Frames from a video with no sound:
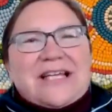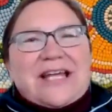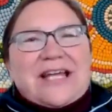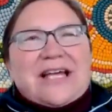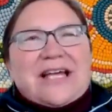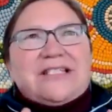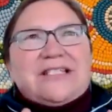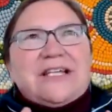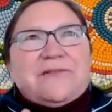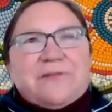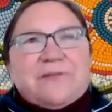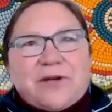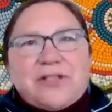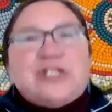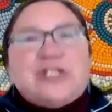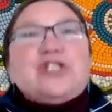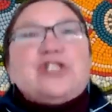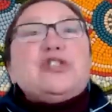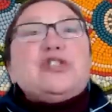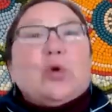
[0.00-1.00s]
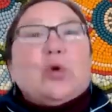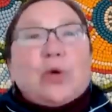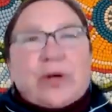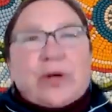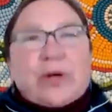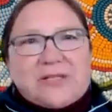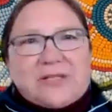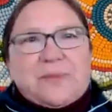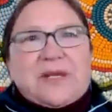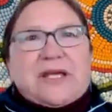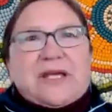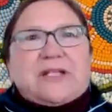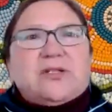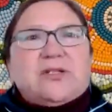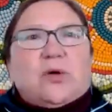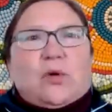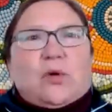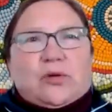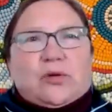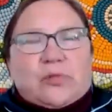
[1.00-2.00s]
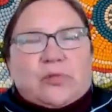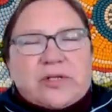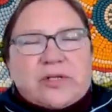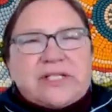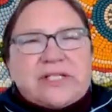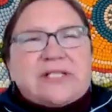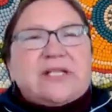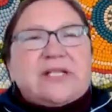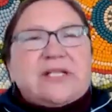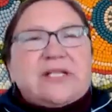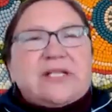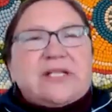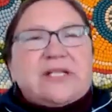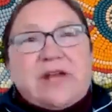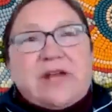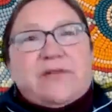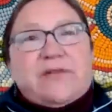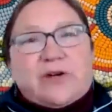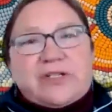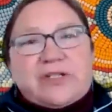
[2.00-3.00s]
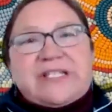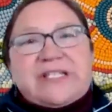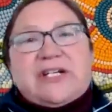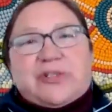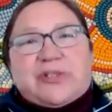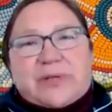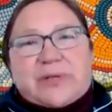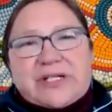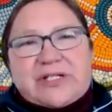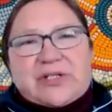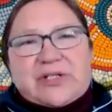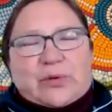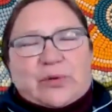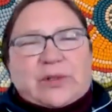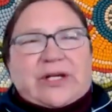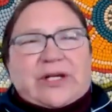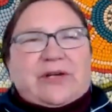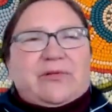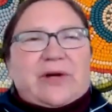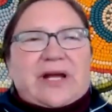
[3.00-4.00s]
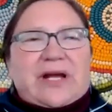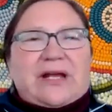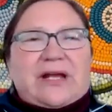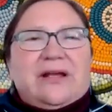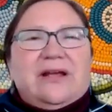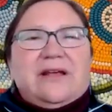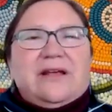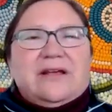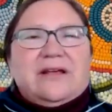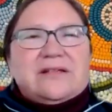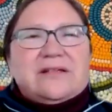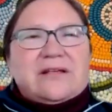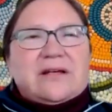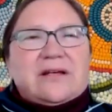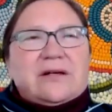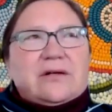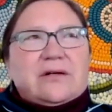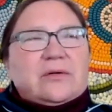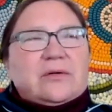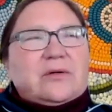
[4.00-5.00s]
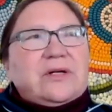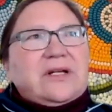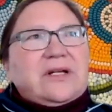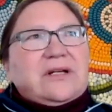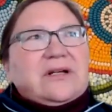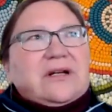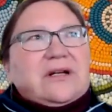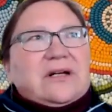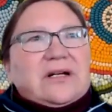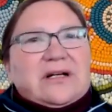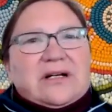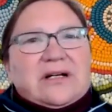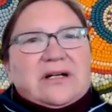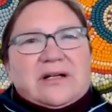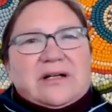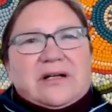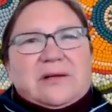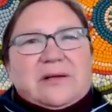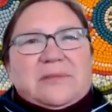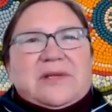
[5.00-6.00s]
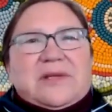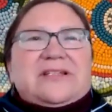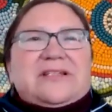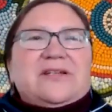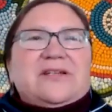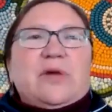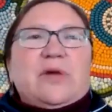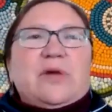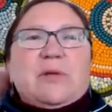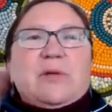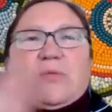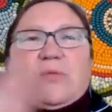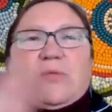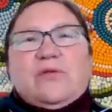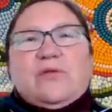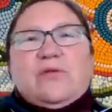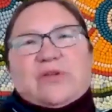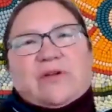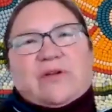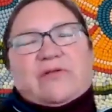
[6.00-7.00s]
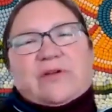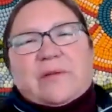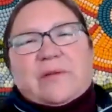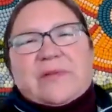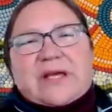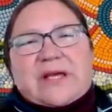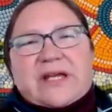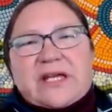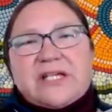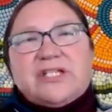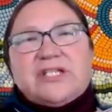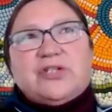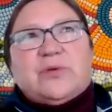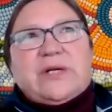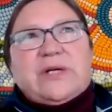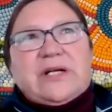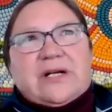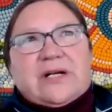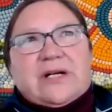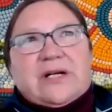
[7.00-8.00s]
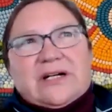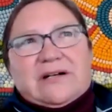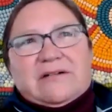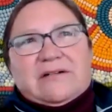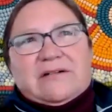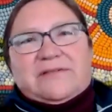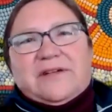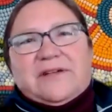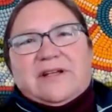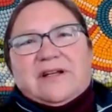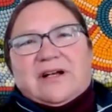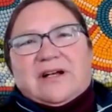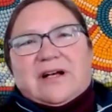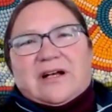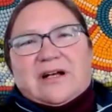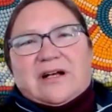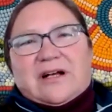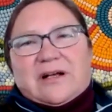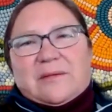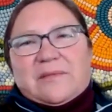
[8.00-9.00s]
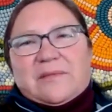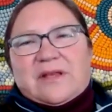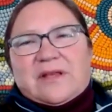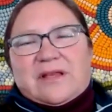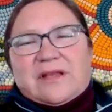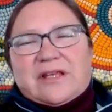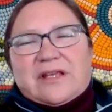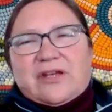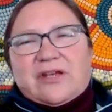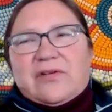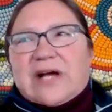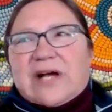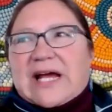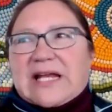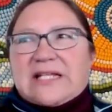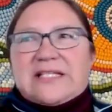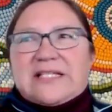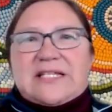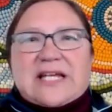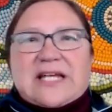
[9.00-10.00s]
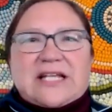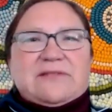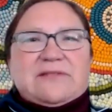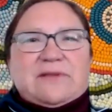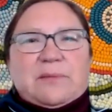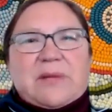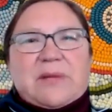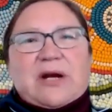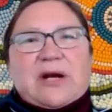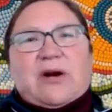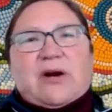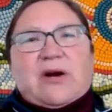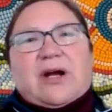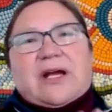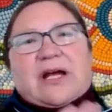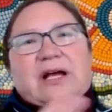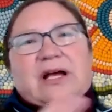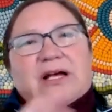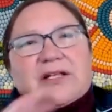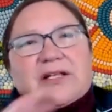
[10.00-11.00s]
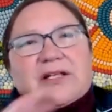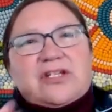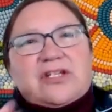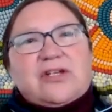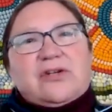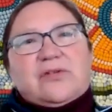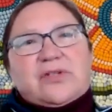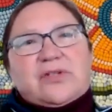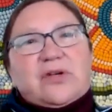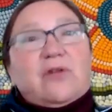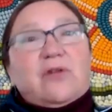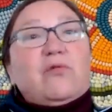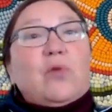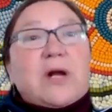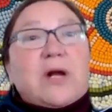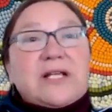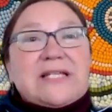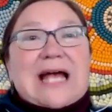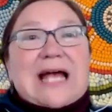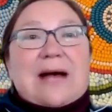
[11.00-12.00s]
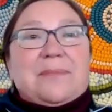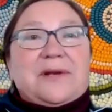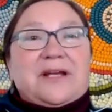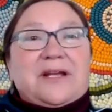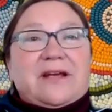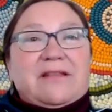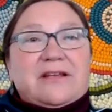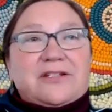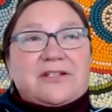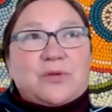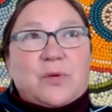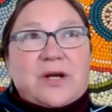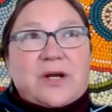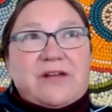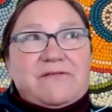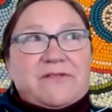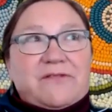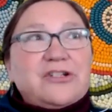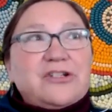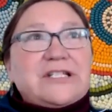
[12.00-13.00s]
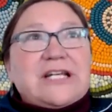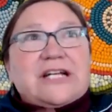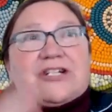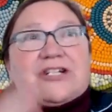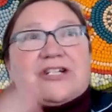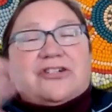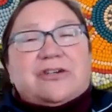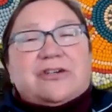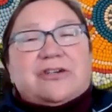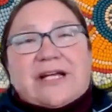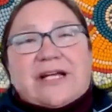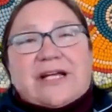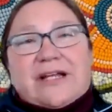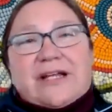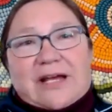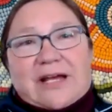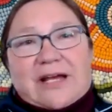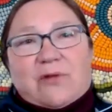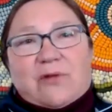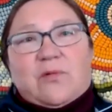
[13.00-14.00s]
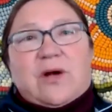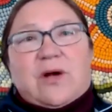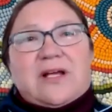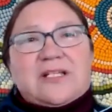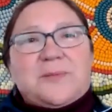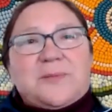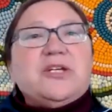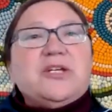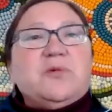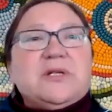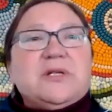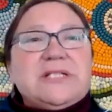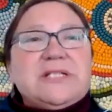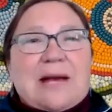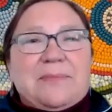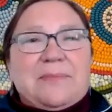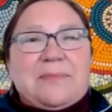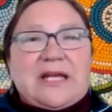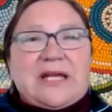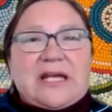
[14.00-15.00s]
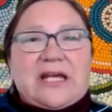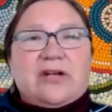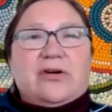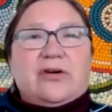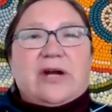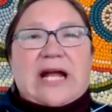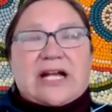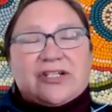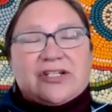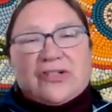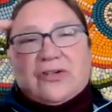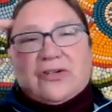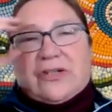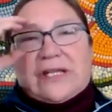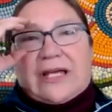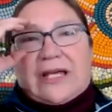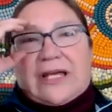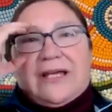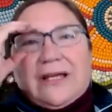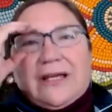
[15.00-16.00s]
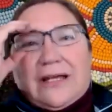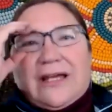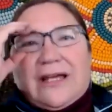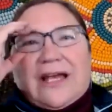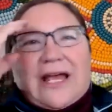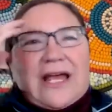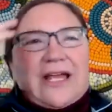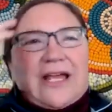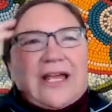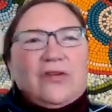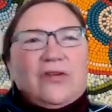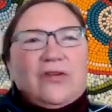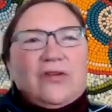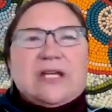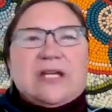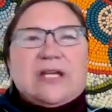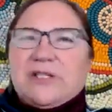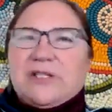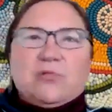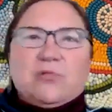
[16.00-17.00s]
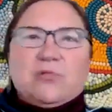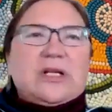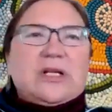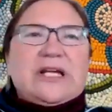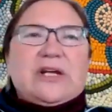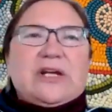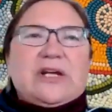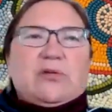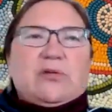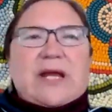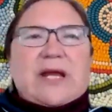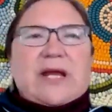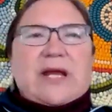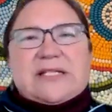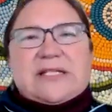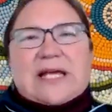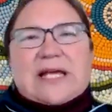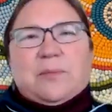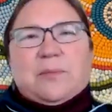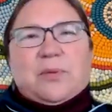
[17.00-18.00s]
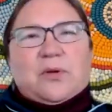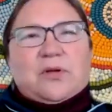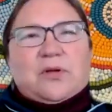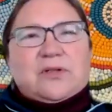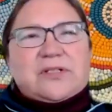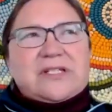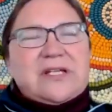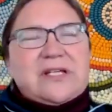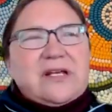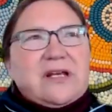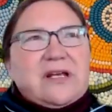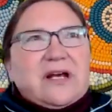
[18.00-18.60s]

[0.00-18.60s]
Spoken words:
a different story is being told, which is the 21st century story, right? So we move sort of from the history of the United States of America to sort of what is happening in the 21st century, and like especially what's happening internationally. And you give some really great examples